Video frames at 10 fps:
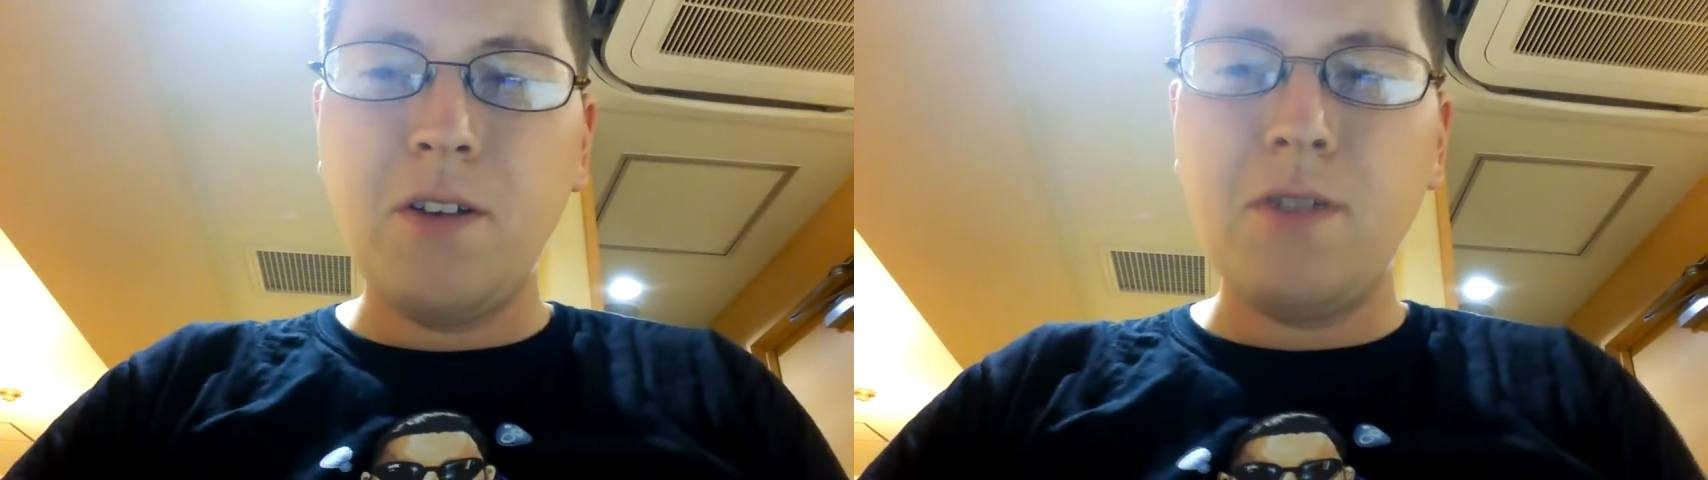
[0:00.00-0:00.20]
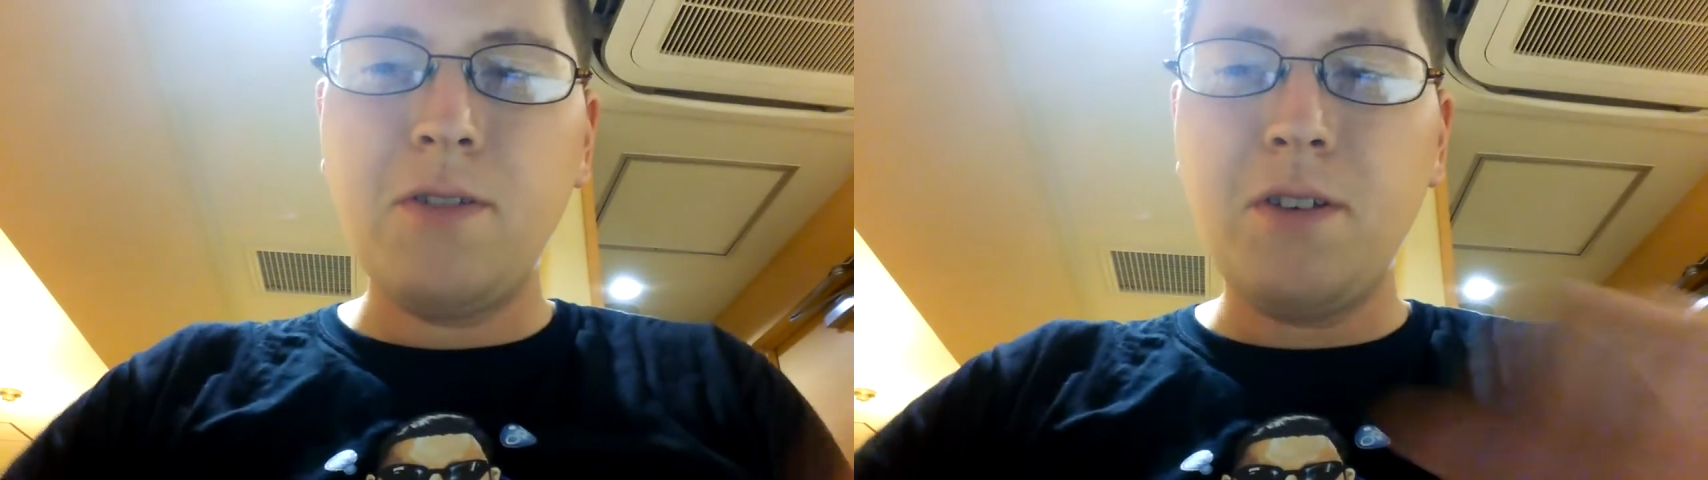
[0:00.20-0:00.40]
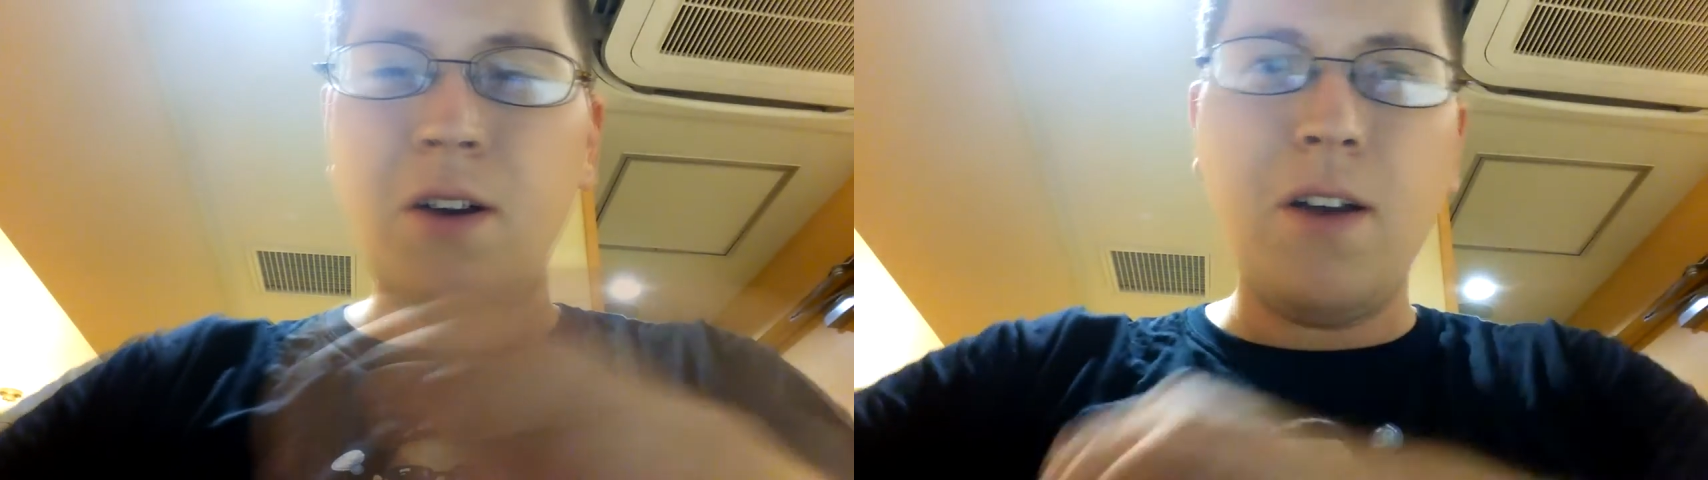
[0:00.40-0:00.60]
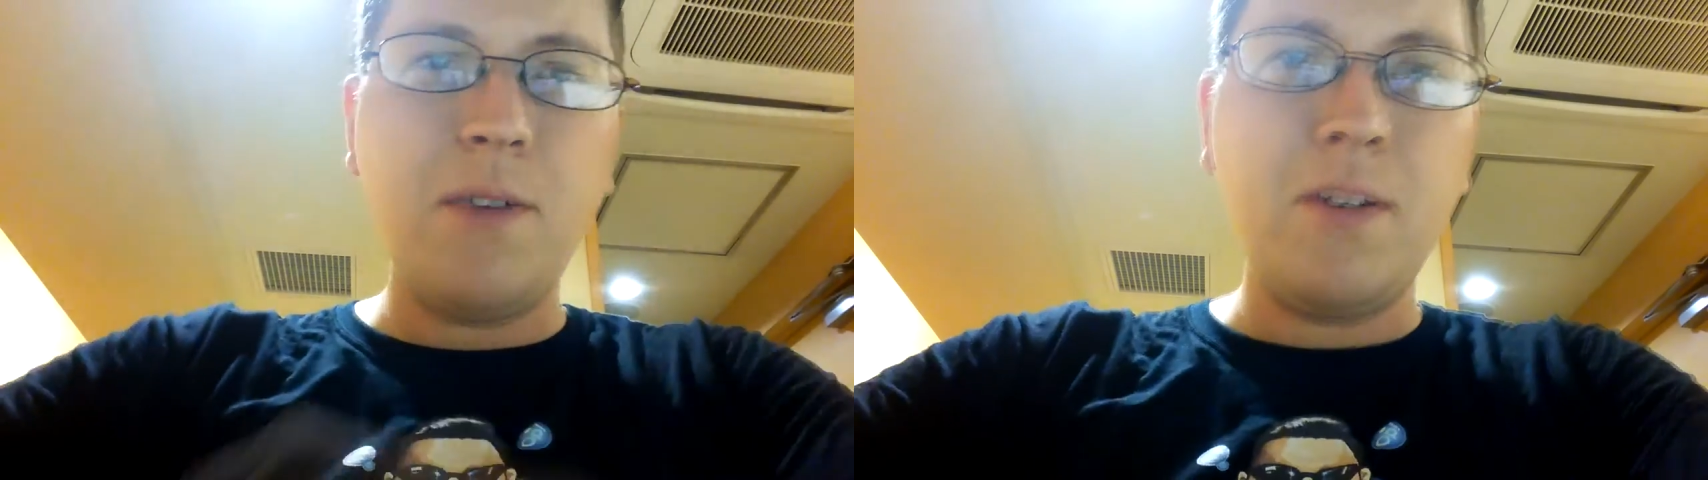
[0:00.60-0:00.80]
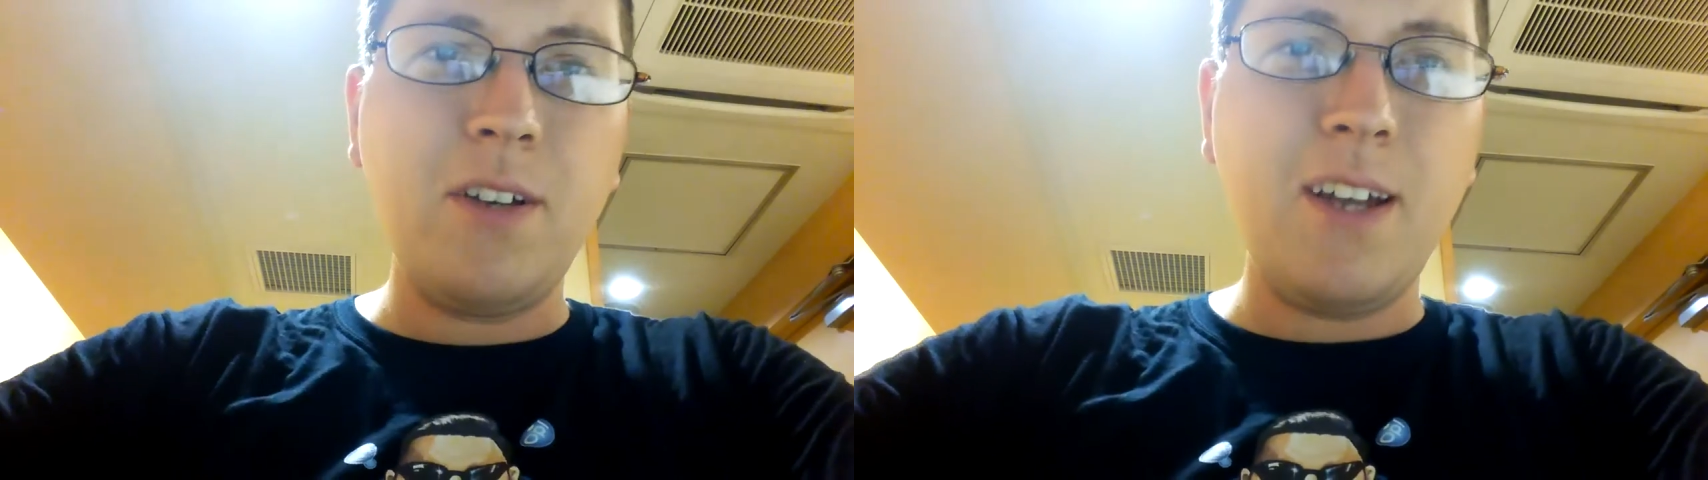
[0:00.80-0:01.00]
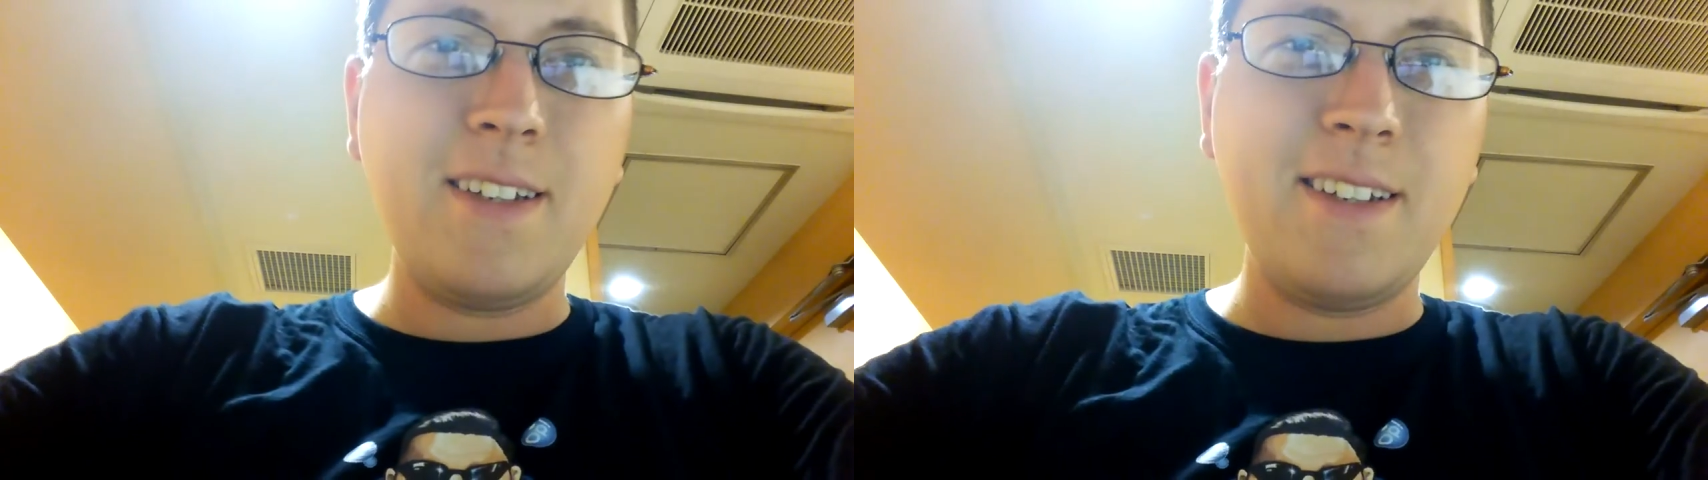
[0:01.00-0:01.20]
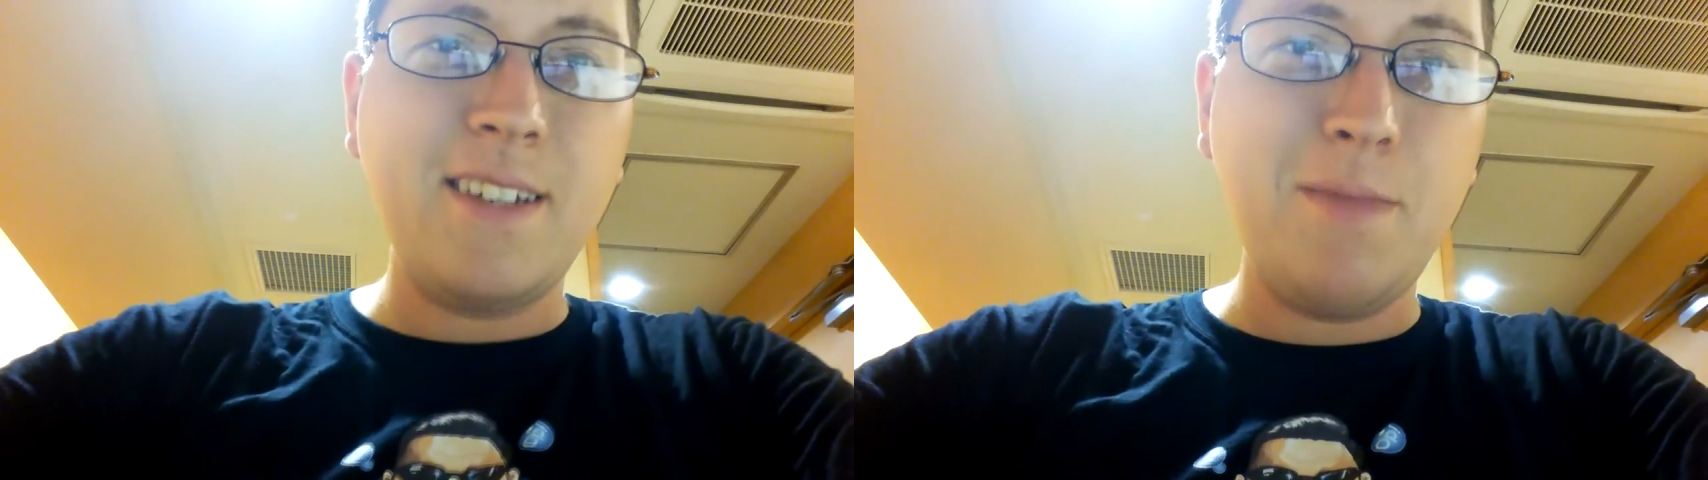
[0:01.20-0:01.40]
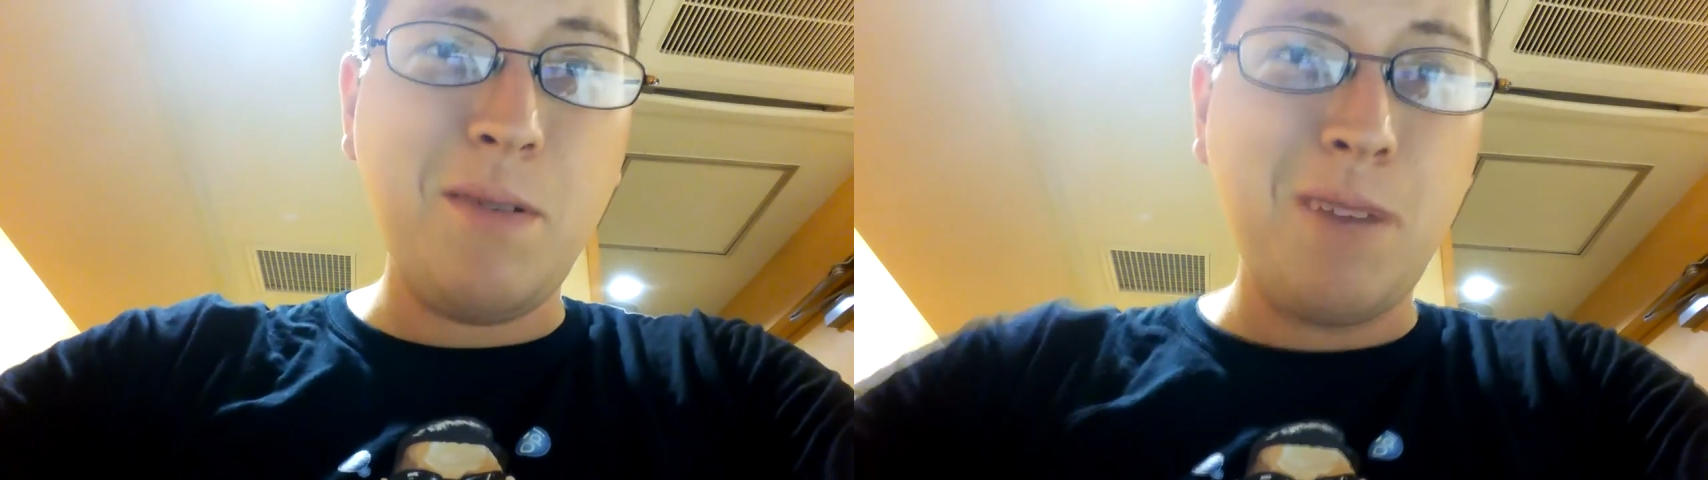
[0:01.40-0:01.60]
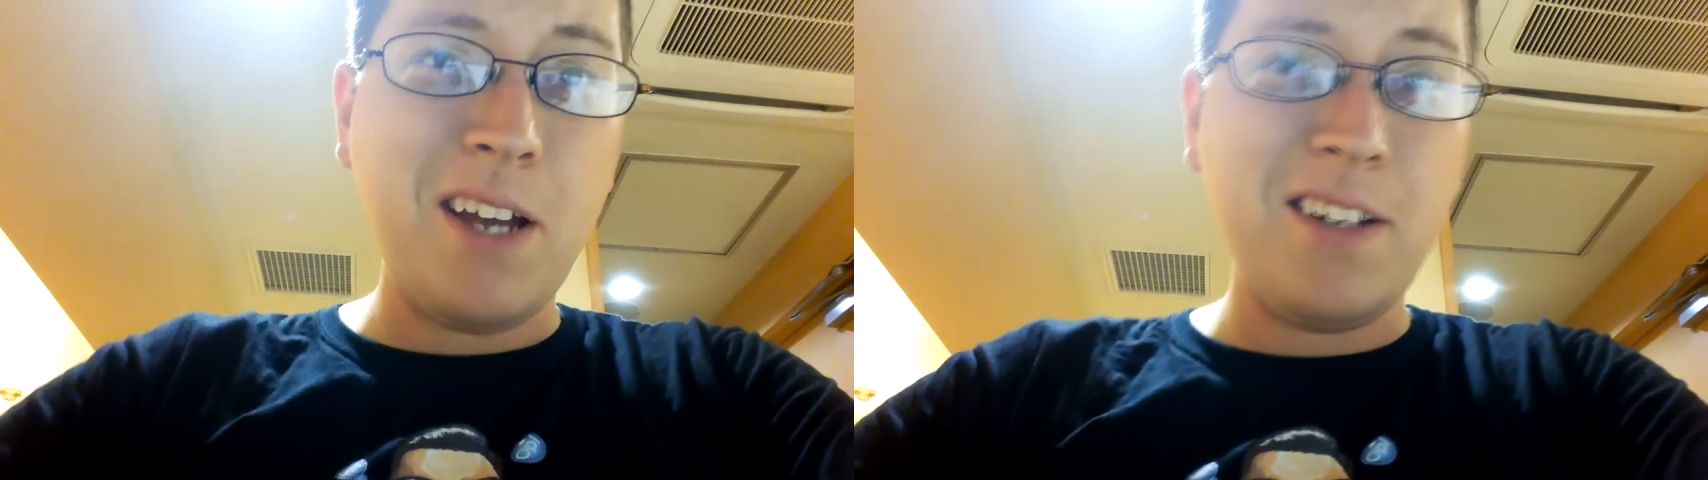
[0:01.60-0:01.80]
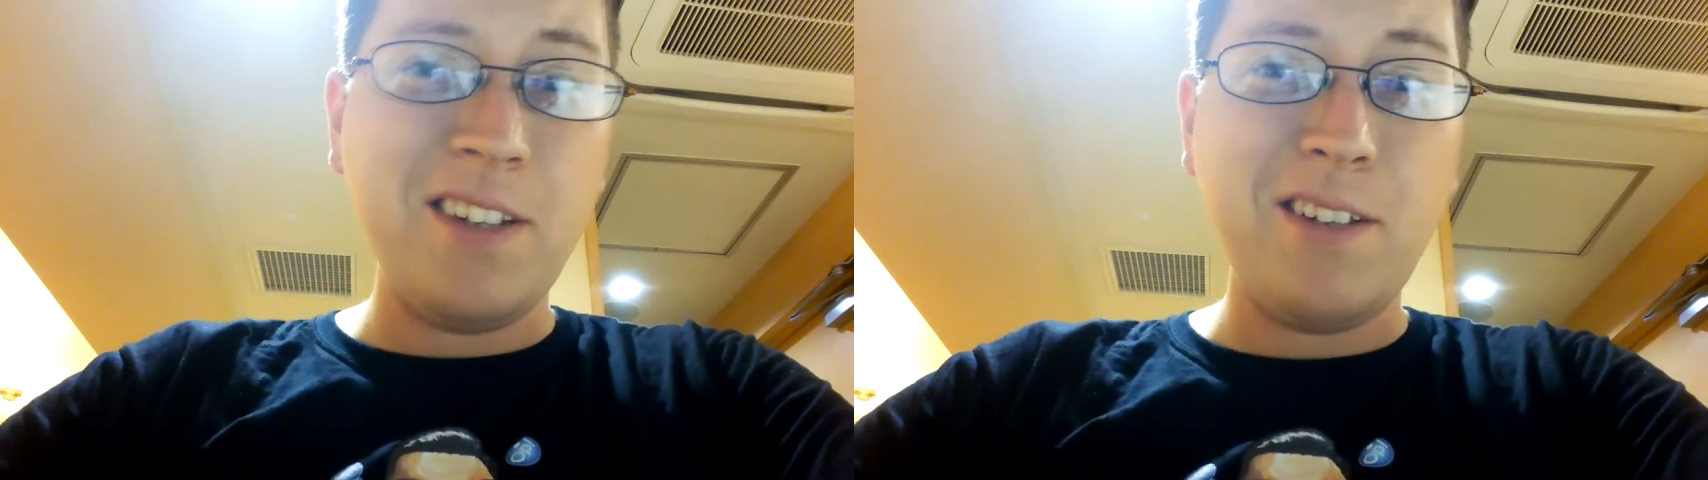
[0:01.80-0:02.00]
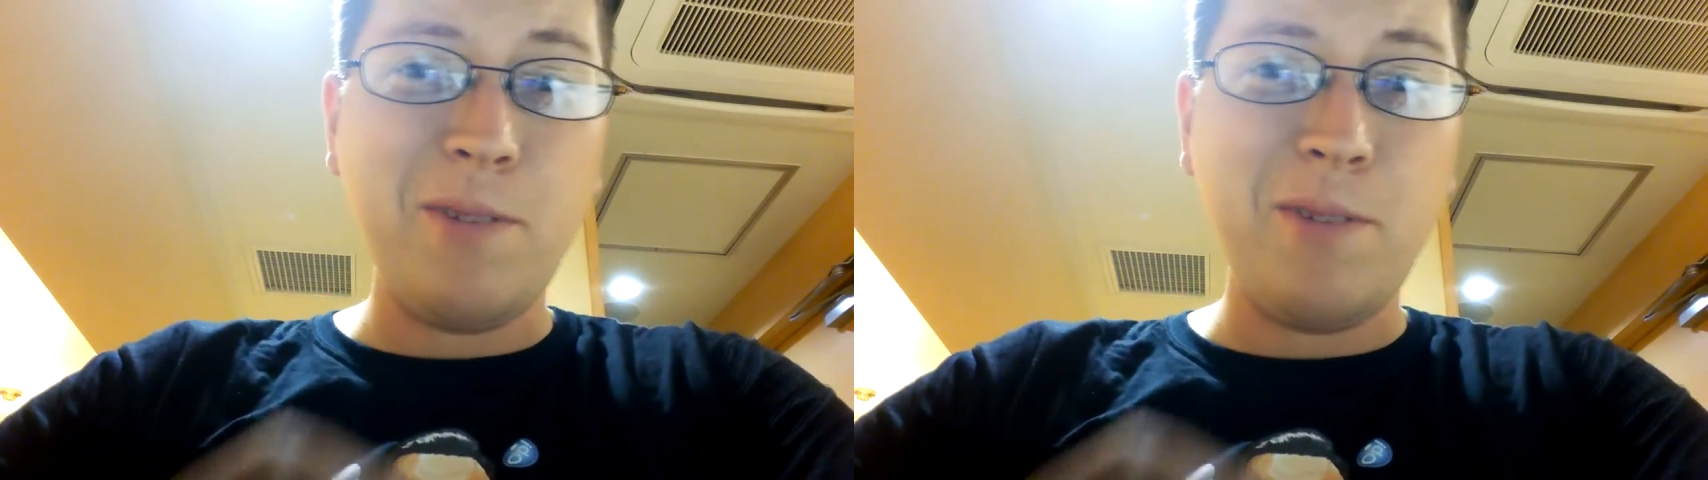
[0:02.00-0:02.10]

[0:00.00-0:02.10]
so that way you guys can see me bite into the